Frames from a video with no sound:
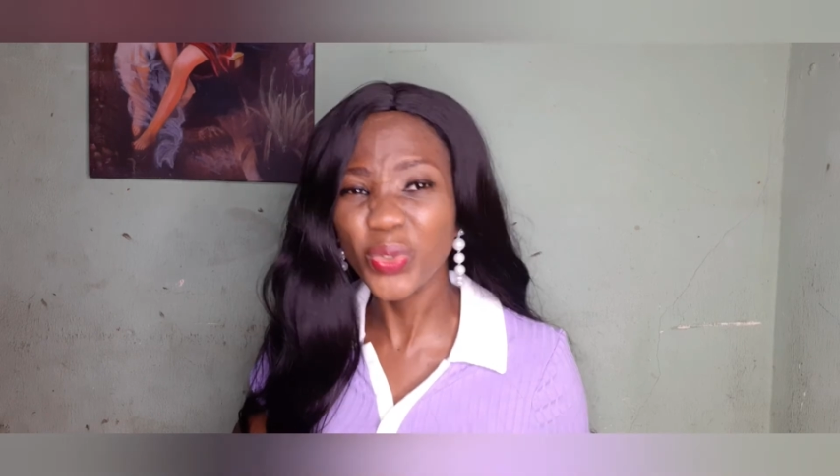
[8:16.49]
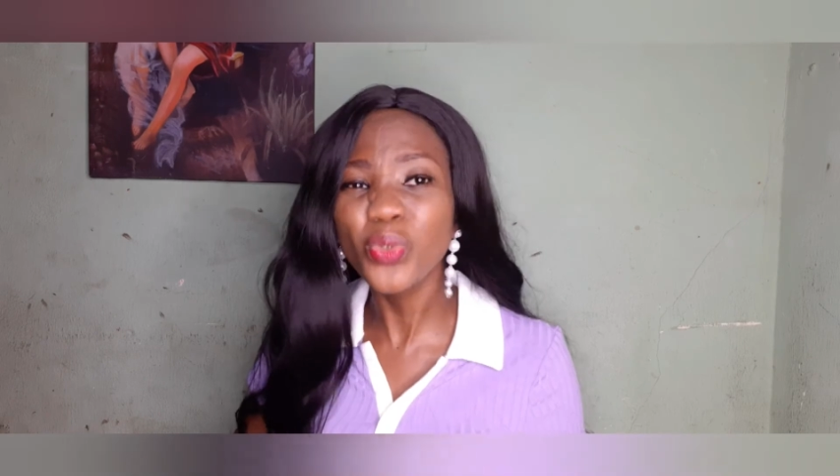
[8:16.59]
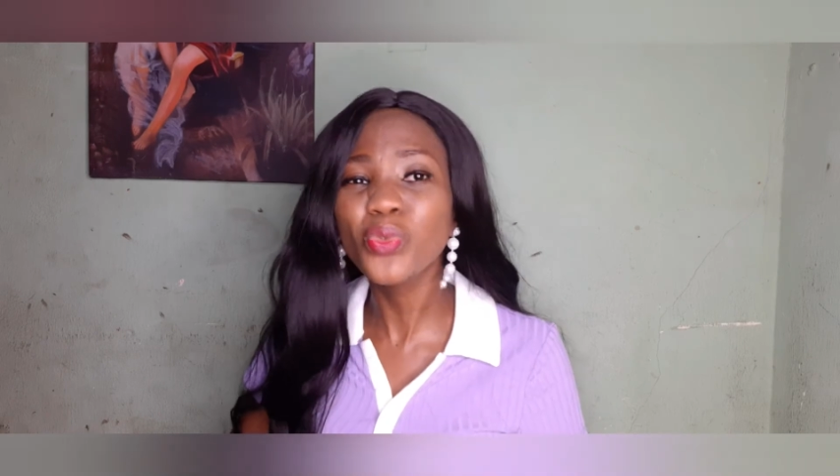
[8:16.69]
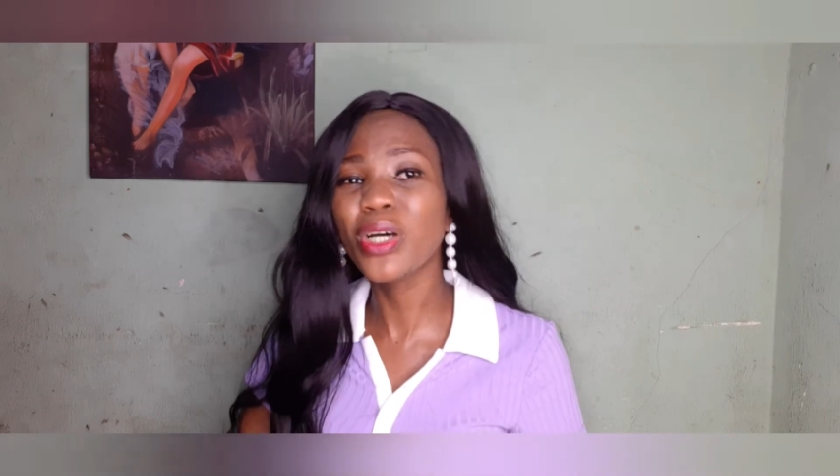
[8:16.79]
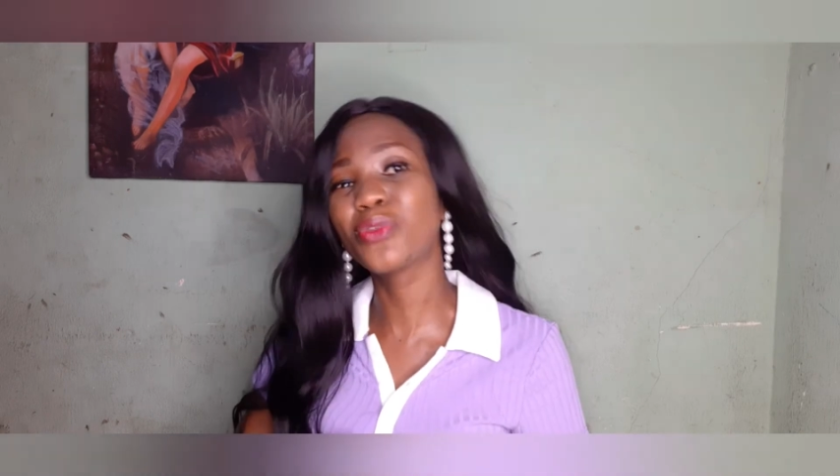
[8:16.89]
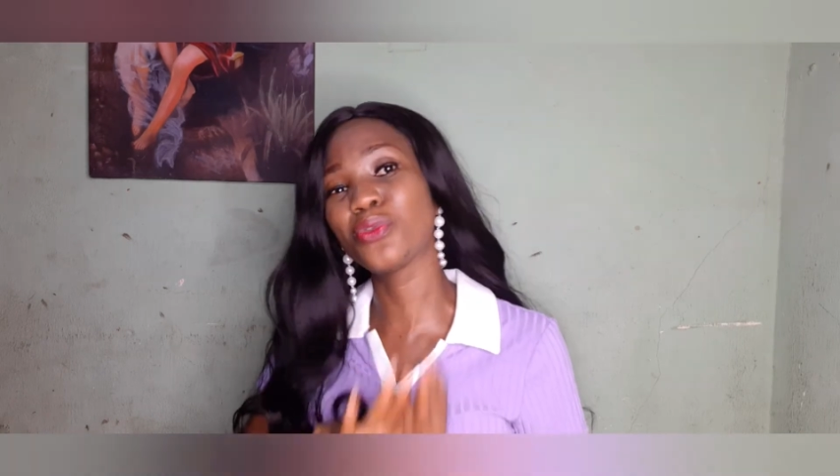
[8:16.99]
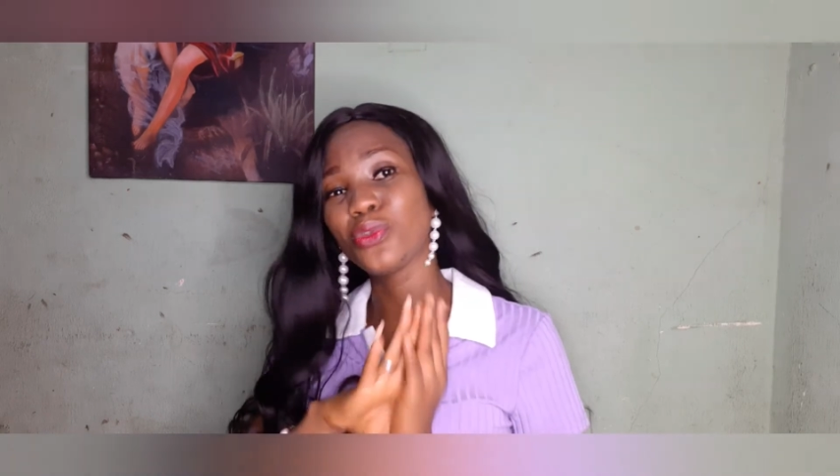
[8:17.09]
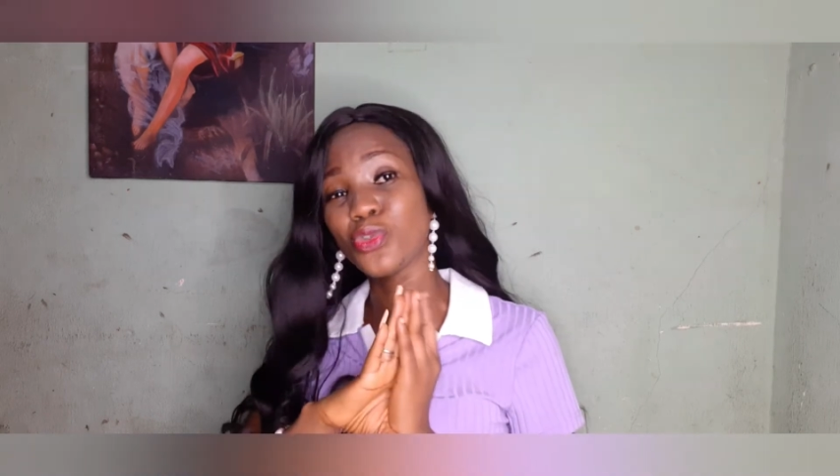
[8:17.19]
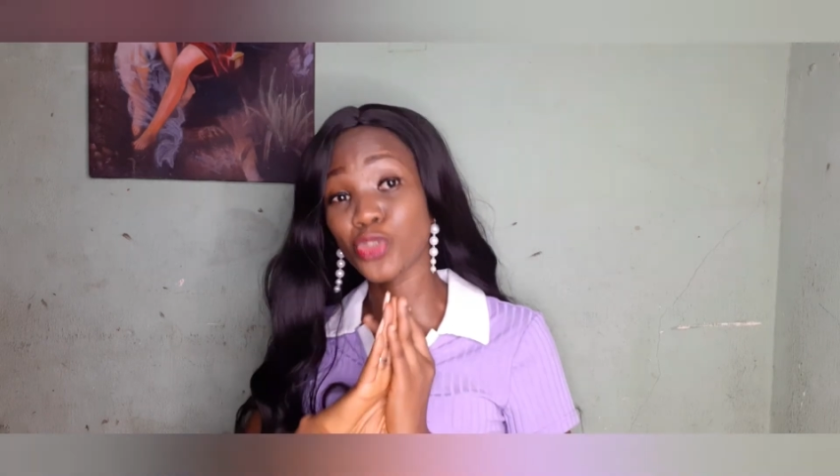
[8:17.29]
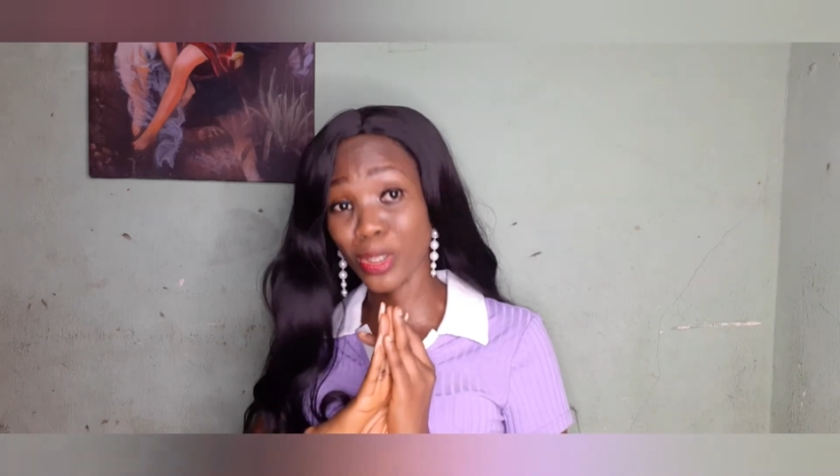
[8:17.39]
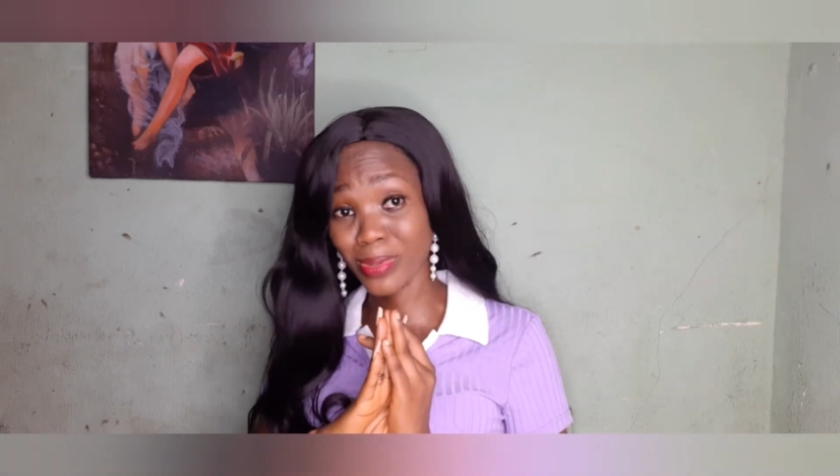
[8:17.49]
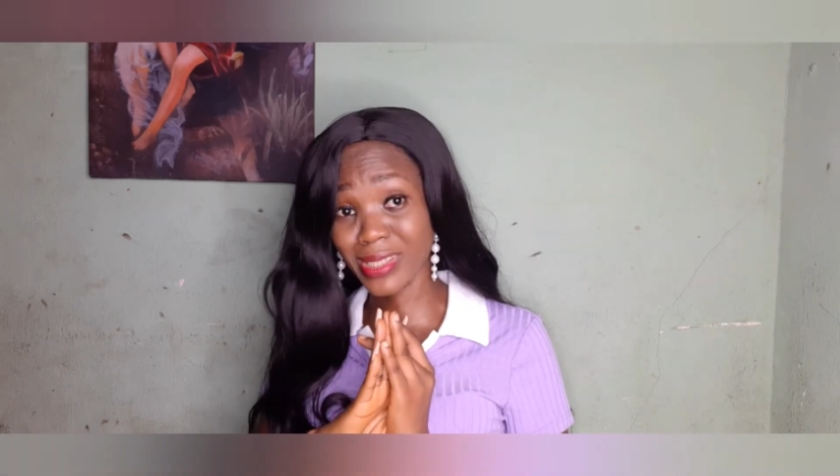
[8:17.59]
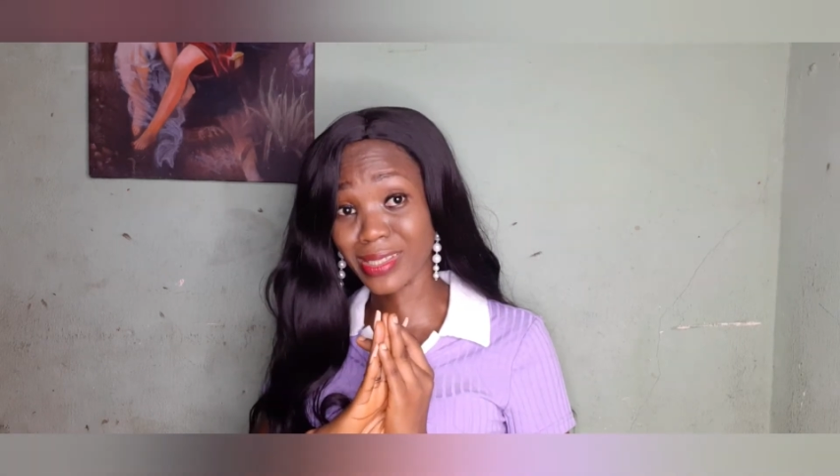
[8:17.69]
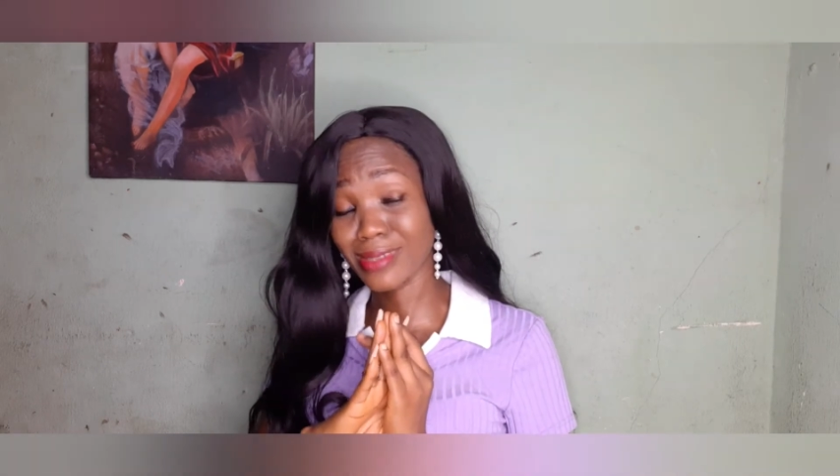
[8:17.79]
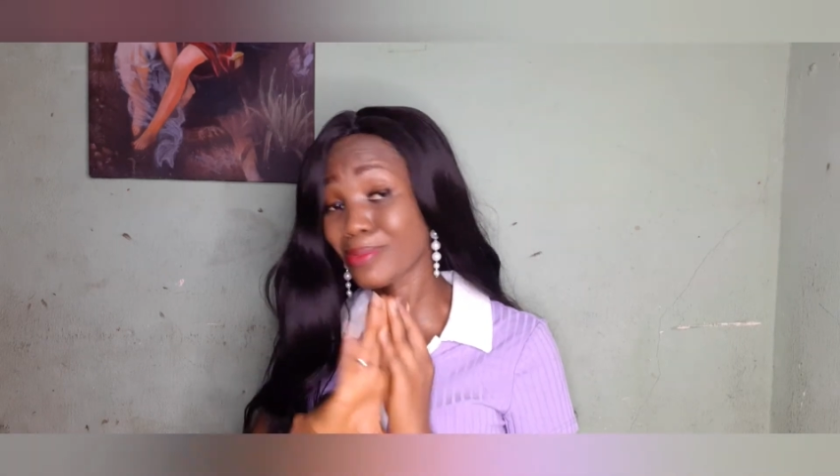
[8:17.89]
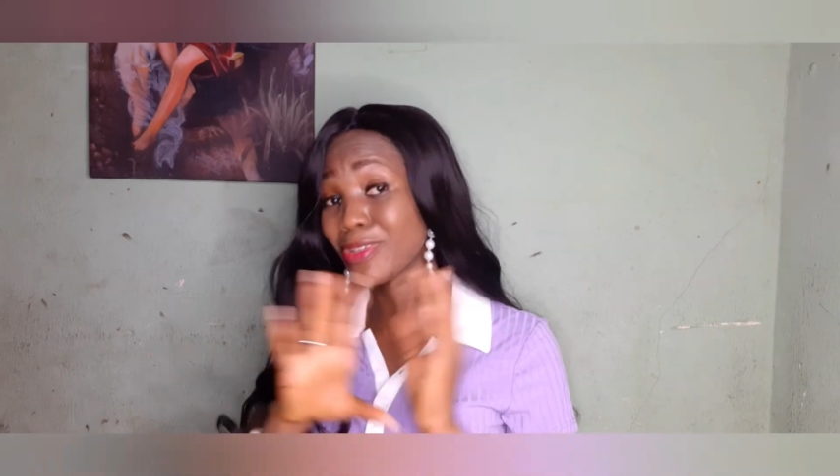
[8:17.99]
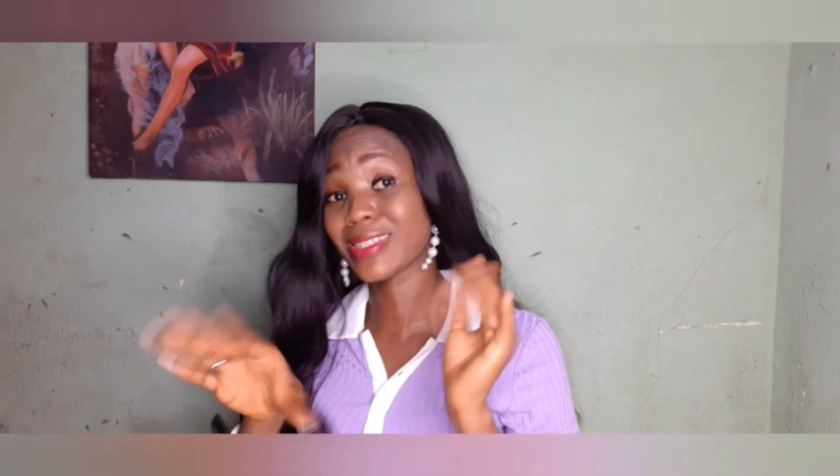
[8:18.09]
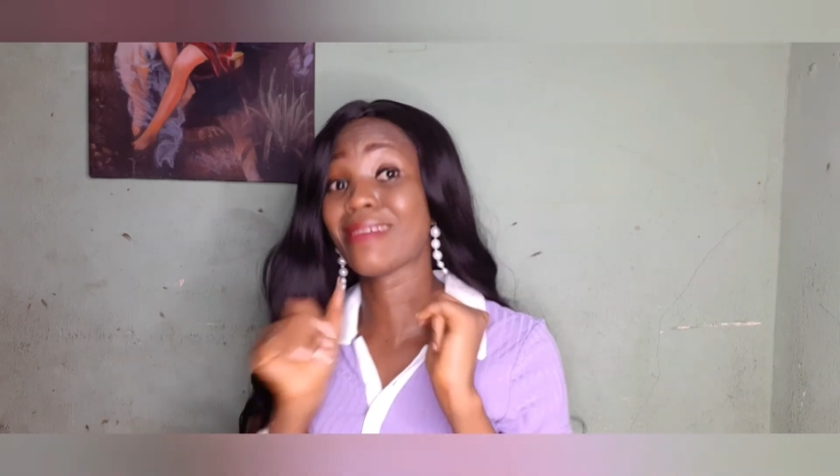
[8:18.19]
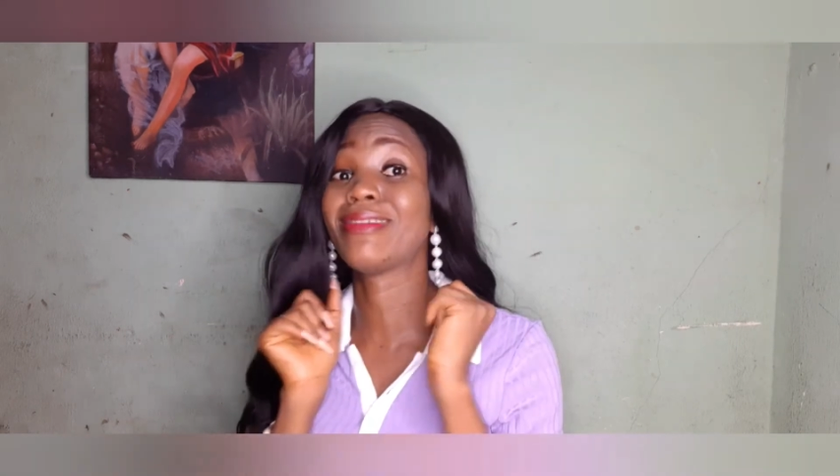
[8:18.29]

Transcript: you know how to use chopsticks because i've